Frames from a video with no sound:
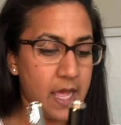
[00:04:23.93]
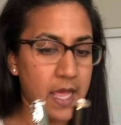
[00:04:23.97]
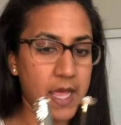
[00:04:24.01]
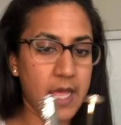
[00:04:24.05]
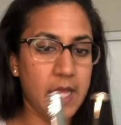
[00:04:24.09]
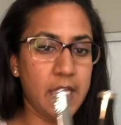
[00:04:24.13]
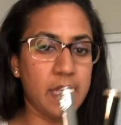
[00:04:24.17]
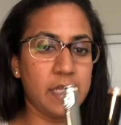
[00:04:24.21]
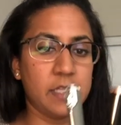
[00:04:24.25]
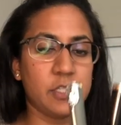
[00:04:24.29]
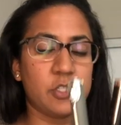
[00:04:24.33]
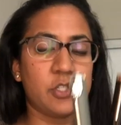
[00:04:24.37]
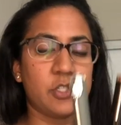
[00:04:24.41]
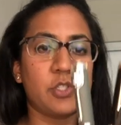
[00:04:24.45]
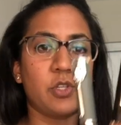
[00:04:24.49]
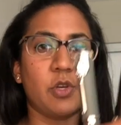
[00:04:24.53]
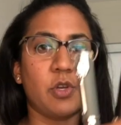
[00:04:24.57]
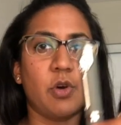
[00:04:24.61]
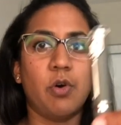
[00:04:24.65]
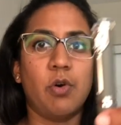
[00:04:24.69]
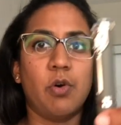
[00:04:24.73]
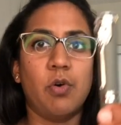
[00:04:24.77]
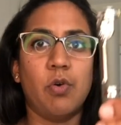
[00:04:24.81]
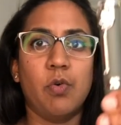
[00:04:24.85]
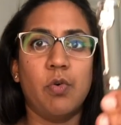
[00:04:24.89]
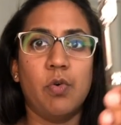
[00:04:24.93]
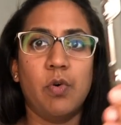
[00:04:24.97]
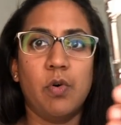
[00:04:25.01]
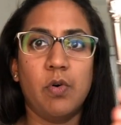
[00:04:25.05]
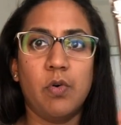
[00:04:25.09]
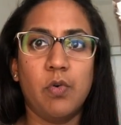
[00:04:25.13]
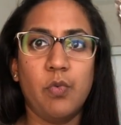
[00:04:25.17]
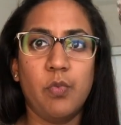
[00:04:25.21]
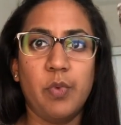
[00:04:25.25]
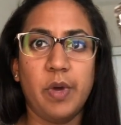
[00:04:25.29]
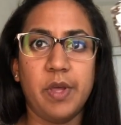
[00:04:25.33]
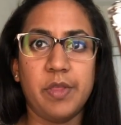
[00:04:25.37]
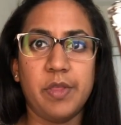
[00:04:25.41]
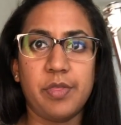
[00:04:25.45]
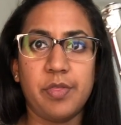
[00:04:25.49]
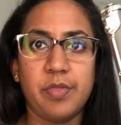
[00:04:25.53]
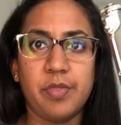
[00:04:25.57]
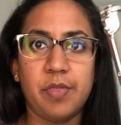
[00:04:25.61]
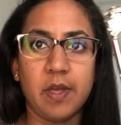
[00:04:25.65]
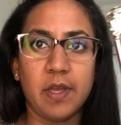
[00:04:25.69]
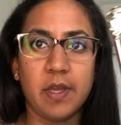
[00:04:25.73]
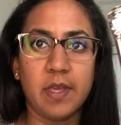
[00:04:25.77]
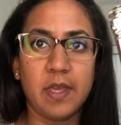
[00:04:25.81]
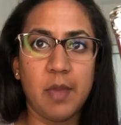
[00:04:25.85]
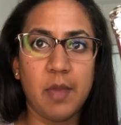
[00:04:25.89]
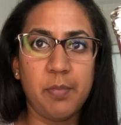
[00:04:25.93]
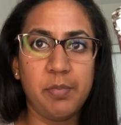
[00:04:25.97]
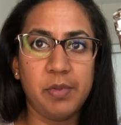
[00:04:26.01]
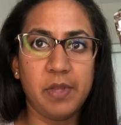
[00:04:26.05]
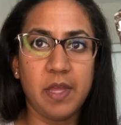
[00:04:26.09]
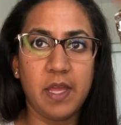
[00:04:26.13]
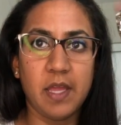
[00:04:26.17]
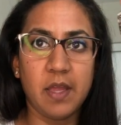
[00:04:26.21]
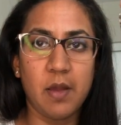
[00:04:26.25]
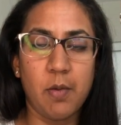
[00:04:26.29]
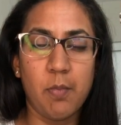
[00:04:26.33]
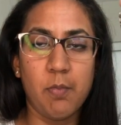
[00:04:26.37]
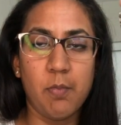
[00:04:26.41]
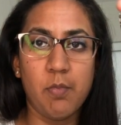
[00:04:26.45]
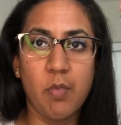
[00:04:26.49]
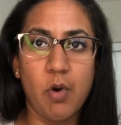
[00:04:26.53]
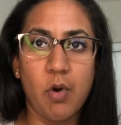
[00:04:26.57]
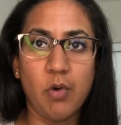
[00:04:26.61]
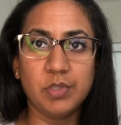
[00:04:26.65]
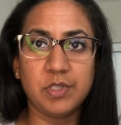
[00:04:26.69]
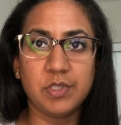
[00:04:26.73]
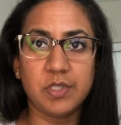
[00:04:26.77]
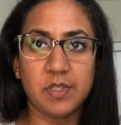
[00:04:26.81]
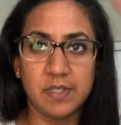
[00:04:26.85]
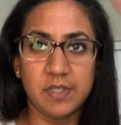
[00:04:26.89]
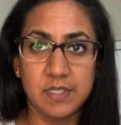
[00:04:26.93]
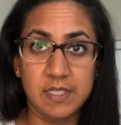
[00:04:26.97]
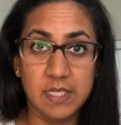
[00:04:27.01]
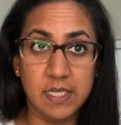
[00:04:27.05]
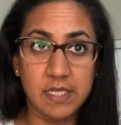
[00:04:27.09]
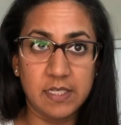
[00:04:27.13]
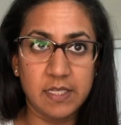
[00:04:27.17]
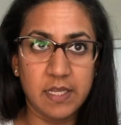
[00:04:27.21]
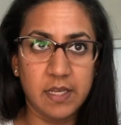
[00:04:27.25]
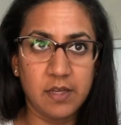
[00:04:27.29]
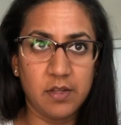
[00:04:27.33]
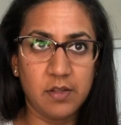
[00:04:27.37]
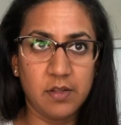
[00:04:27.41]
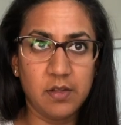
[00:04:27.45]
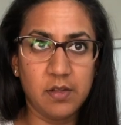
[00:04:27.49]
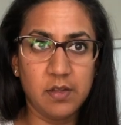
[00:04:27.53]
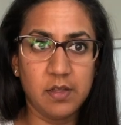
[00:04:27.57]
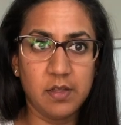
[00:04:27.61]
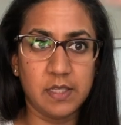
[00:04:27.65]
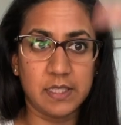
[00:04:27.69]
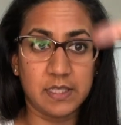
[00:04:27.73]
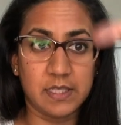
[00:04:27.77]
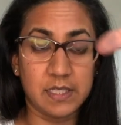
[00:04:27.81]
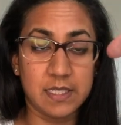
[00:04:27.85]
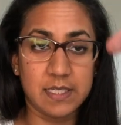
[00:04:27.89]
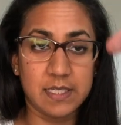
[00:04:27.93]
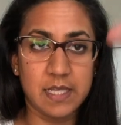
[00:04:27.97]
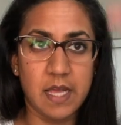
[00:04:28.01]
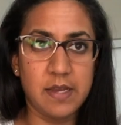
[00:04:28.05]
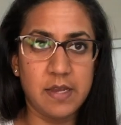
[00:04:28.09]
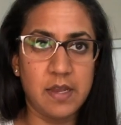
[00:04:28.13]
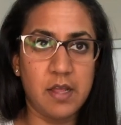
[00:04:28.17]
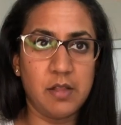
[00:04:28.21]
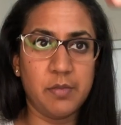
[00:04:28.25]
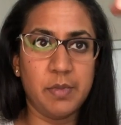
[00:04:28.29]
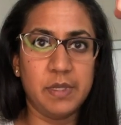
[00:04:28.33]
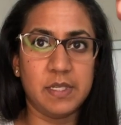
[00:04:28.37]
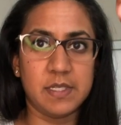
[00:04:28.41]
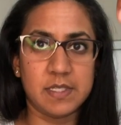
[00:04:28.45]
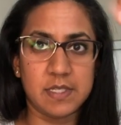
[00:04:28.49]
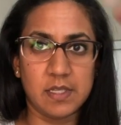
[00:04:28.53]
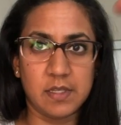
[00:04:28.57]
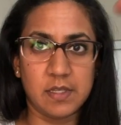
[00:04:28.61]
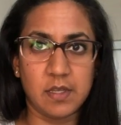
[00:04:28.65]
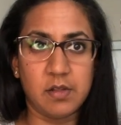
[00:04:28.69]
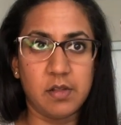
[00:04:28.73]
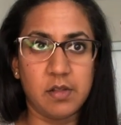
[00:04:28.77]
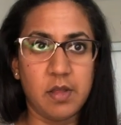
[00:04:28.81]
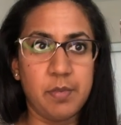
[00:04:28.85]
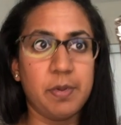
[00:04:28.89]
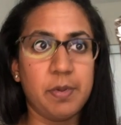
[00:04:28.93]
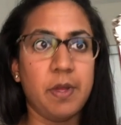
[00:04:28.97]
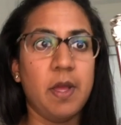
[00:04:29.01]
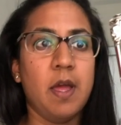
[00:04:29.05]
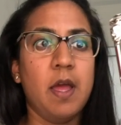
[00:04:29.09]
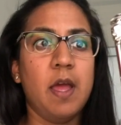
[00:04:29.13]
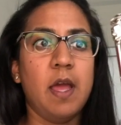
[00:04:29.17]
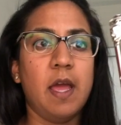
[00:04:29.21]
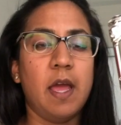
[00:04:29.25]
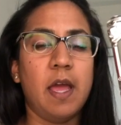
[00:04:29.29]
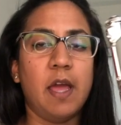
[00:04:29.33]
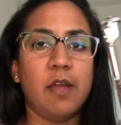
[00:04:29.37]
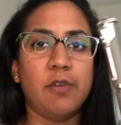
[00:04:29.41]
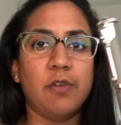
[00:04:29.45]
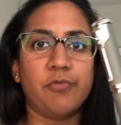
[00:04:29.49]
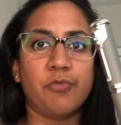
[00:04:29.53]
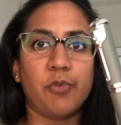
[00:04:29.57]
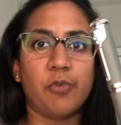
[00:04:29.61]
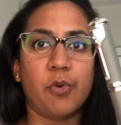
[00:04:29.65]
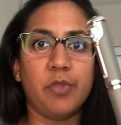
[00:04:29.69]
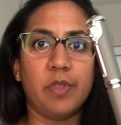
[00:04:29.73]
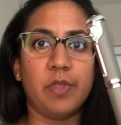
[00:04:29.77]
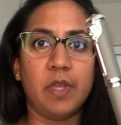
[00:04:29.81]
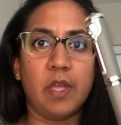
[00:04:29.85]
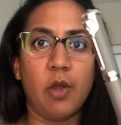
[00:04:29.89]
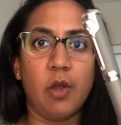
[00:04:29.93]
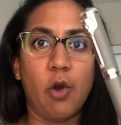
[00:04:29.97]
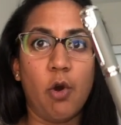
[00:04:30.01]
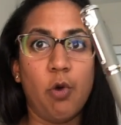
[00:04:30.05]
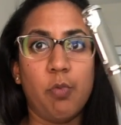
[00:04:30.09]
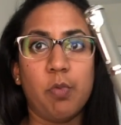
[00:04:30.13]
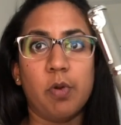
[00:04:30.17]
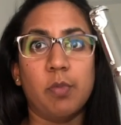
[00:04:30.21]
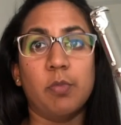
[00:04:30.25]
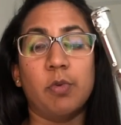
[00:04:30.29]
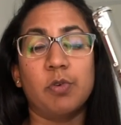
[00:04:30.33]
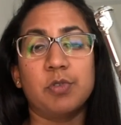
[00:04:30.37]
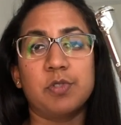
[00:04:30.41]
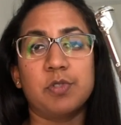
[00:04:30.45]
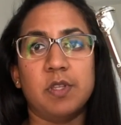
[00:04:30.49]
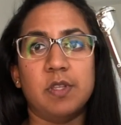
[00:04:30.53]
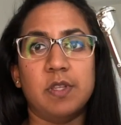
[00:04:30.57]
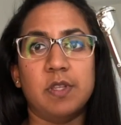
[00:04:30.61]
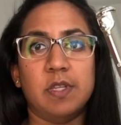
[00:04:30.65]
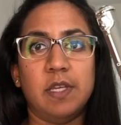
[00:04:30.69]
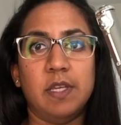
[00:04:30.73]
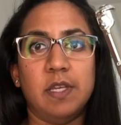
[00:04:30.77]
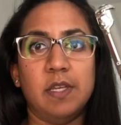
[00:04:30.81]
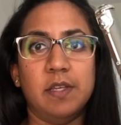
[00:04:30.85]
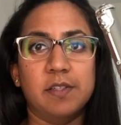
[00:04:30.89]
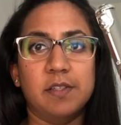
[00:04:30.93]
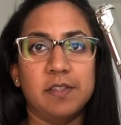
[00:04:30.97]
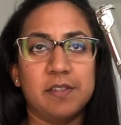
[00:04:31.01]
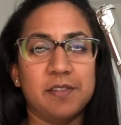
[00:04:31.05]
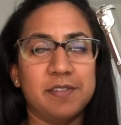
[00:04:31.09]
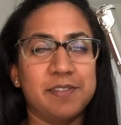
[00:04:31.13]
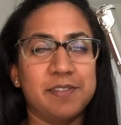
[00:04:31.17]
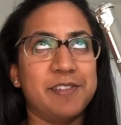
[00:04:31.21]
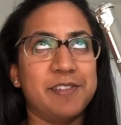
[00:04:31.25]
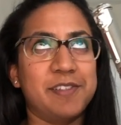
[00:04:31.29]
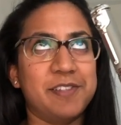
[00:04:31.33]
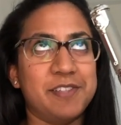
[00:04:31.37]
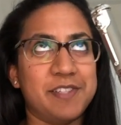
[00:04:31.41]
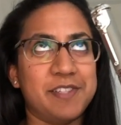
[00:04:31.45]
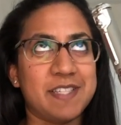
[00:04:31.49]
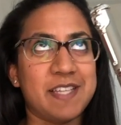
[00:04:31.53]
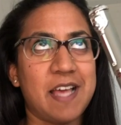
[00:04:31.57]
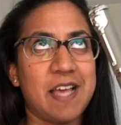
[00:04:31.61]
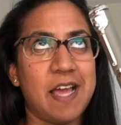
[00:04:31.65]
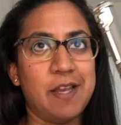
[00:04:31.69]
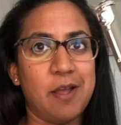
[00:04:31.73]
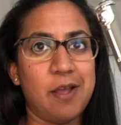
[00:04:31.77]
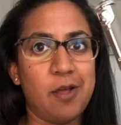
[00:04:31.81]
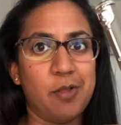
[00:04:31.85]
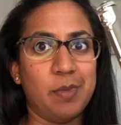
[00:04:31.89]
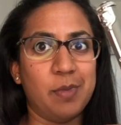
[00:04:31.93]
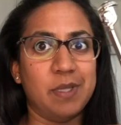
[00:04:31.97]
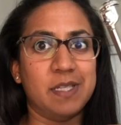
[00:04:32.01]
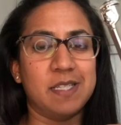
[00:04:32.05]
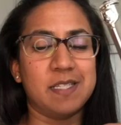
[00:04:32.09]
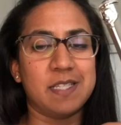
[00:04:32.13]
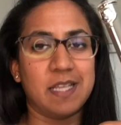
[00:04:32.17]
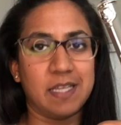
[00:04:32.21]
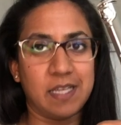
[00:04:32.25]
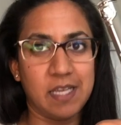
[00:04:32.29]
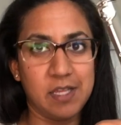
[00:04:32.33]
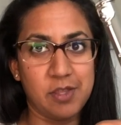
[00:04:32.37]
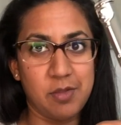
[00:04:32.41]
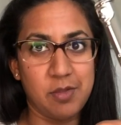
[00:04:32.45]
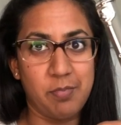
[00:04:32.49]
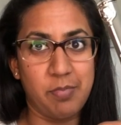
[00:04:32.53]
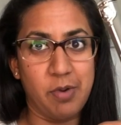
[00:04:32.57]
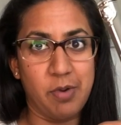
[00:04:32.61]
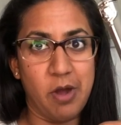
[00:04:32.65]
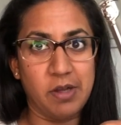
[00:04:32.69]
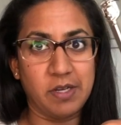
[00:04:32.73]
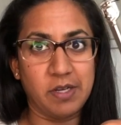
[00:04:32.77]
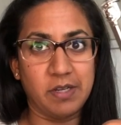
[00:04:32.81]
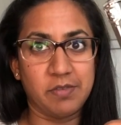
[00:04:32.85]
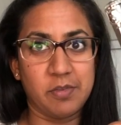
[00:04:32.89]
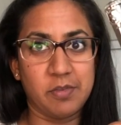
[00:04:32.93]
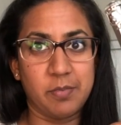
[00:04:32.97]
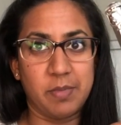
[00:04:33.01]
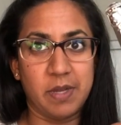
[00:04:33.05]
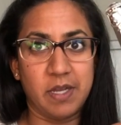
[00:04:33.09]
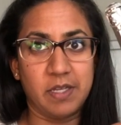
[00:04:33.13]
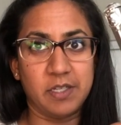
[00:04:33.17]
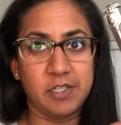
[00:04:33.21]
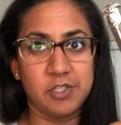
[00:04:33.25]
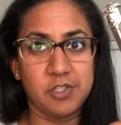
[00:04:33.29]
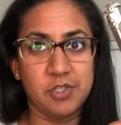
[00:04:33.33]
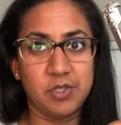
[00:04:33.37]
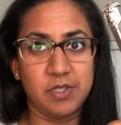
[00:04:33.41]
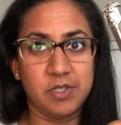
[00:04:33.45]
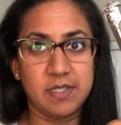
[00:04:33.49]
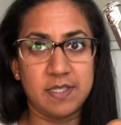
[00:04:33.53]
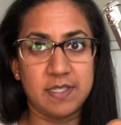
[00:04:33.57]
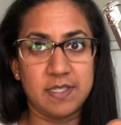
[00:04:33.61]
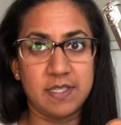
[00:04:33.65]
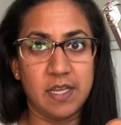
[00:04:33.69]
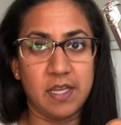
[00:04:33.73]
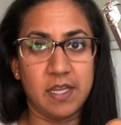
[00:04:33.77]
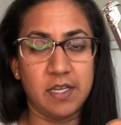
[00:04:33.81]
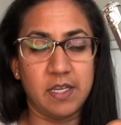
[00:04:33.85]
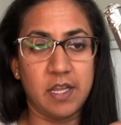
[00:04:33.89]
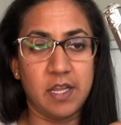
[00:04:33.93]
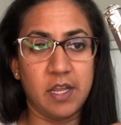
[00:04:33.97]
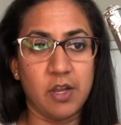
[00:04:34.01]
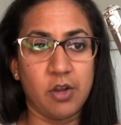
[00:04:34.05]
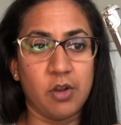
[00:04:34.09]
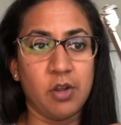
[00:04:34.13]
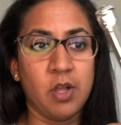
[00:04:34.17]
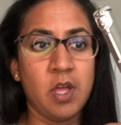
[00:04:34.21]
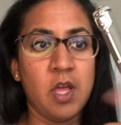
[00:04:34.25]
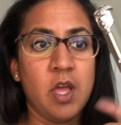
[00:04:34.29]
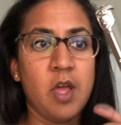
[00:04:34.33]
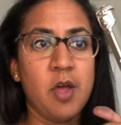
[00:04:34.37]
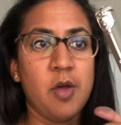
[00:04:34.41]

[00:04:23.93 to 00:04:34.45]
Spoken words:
And so with the Kipling, most of the detail, like the design element, is in the clip. And for the Homer, most of the design element is like in the body of the pen, because you can see it here.